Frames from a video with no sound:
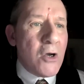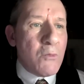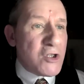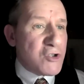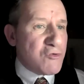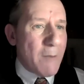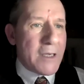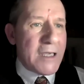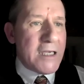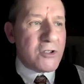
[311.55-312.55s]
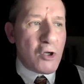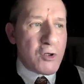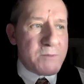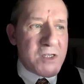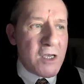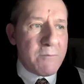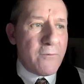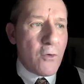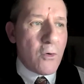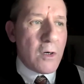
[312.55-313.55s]
which wrapper he had not observed
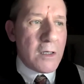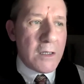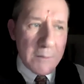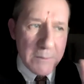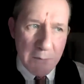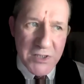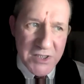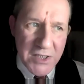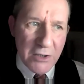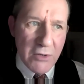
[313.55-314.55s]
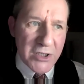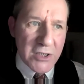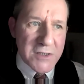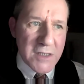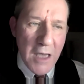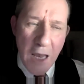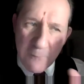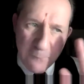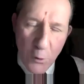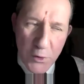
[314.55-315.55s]
before, he was still incredulous, and
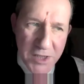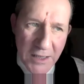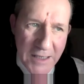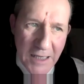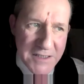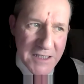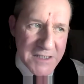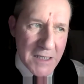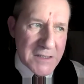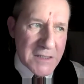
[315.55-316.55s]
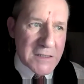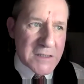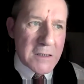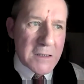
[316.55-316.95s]
fought against his senses.